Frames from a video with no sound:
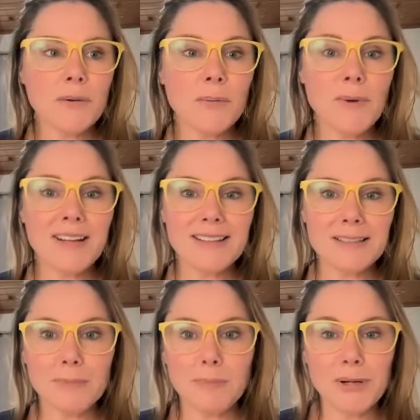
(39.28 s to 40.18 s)
what
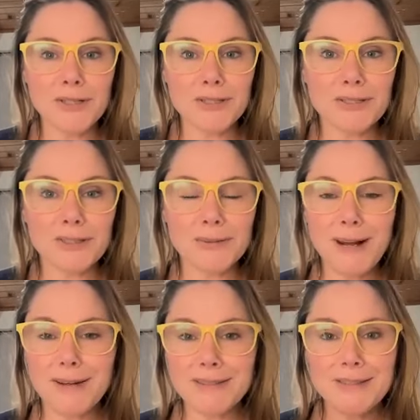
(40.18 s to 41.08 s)
is pushing you
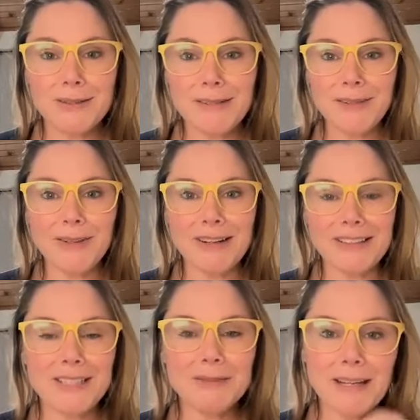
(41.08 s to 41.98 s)
around? So, if you're on
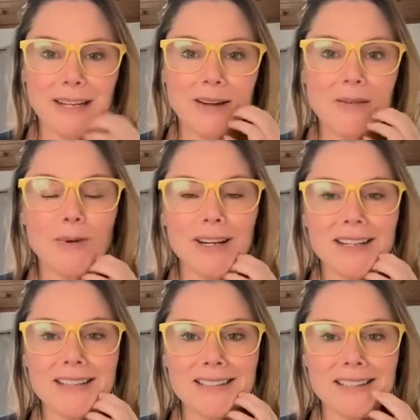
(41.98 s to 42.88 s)
a swing, what
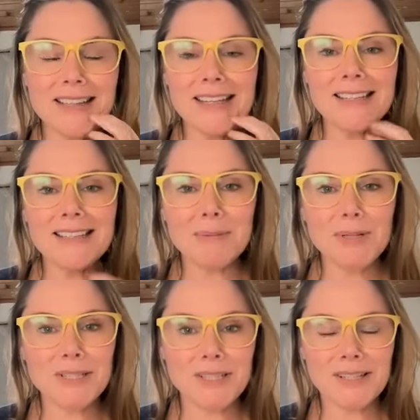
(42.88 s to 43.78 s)
is the thing that's
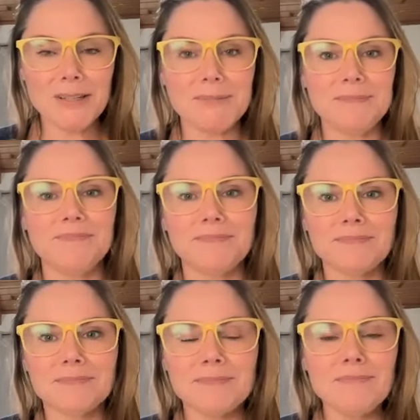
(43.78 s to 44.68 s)
pushing you?
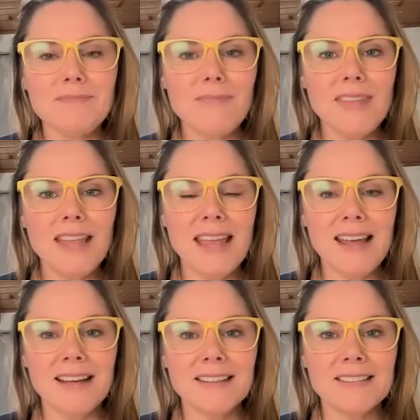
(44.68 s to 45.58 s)

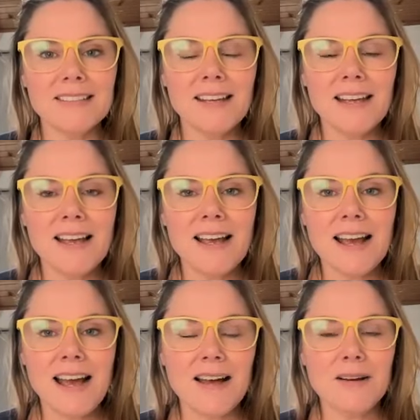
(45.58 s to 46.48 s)
And
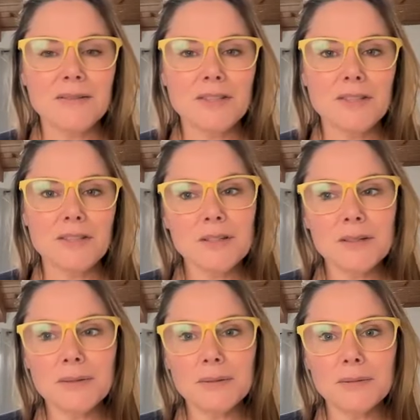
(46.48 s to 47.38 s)
how do
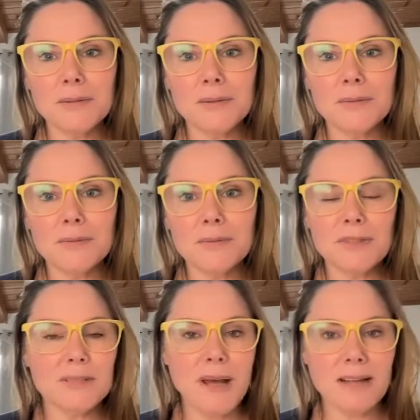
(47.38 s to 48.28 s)
you
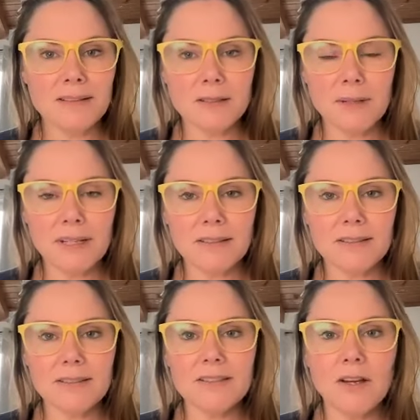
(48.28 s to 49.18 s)
respond to it?
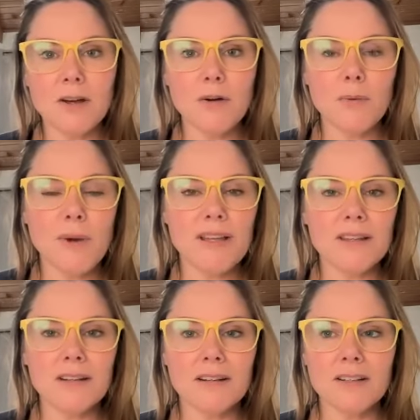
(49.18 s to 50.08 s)
So,
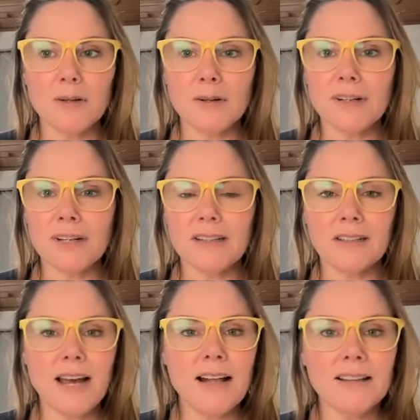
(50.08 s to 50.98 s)
whether you're
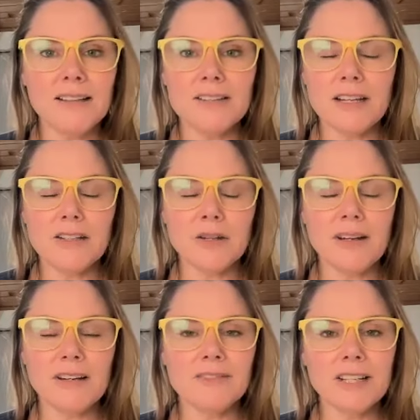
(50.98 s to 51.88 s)
in college and you
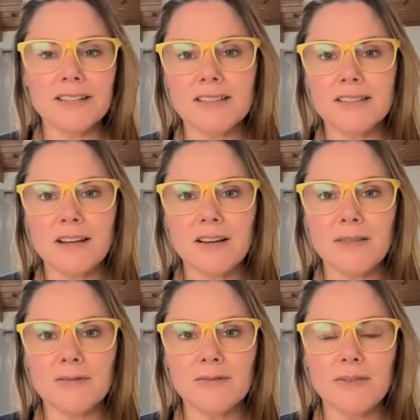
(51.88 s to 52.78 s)
have tons
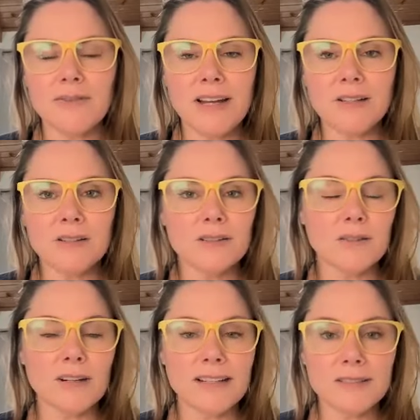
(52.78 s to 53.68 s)
of finals
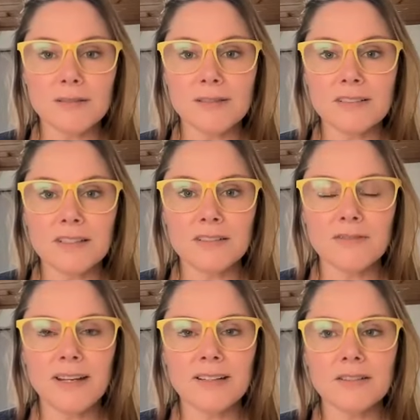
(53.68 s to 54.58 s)
or high school and tons
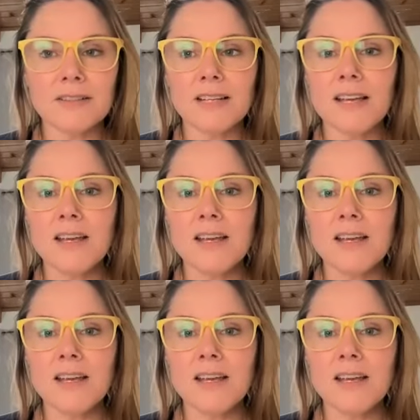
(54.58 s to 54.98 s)
of finals,